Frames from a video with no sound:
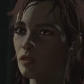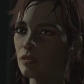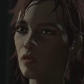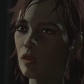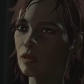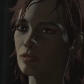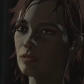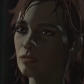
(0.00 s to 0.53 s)

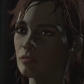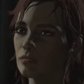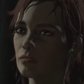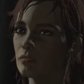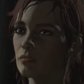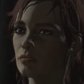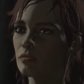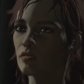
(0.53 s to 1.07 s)
Just wait.
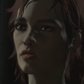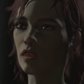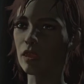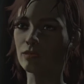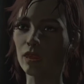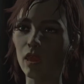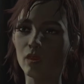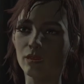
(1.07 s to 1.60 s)

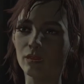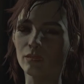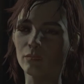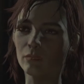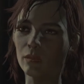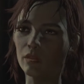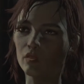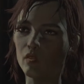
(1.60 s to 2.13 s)
The story
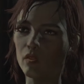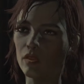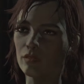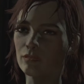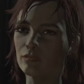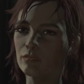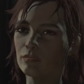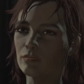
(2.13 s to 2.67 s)
gets much
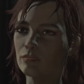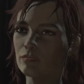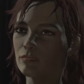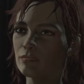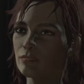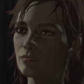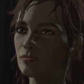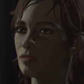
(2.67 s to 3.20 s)
worse.
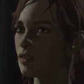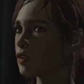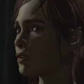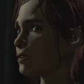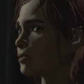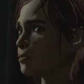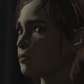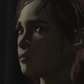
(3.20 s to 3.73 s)
It
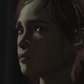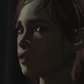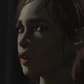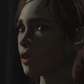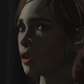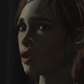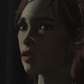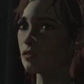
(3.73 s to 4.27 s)
took
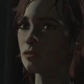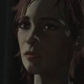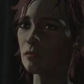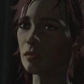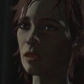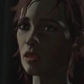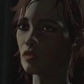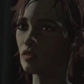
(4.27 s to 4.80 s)
every
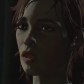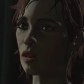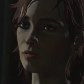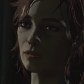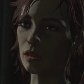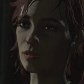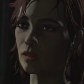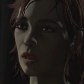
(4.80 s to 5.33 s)
ounce of
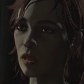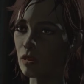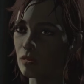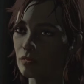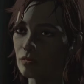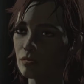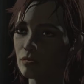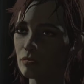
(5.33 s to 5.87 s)
patience I
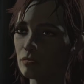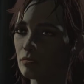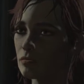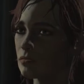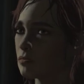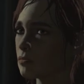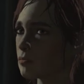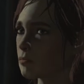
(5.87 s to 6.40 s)
had.
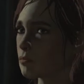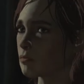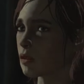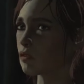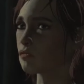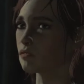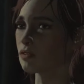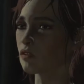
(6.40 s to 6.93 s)

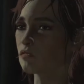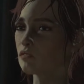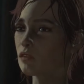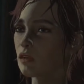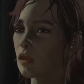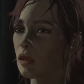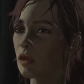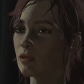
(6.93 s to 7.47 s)
But after
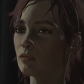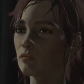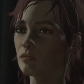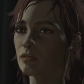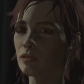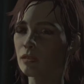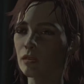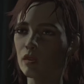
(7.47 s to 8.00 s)

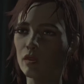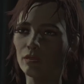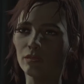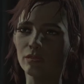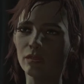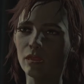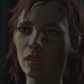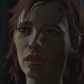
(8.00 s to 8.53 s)
5
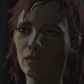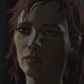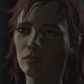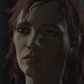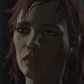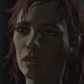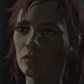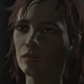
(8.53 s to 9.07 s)
years,
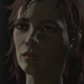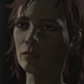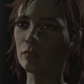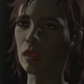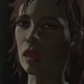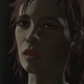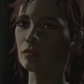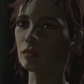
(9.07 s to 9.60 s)
I had
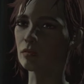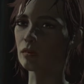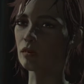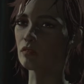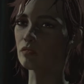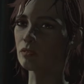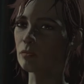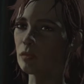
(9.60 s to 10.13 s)
finally pocketed
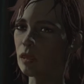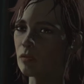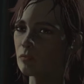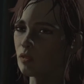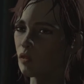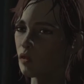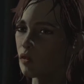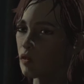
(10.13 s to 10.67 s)
enough to
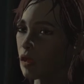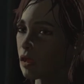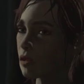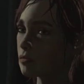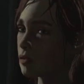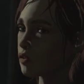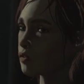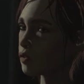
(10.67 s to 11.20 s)
buy me own
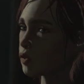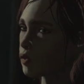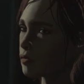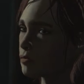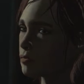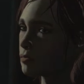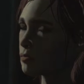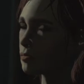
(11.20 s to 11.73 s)
way out of
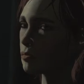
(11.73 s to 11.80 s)
there.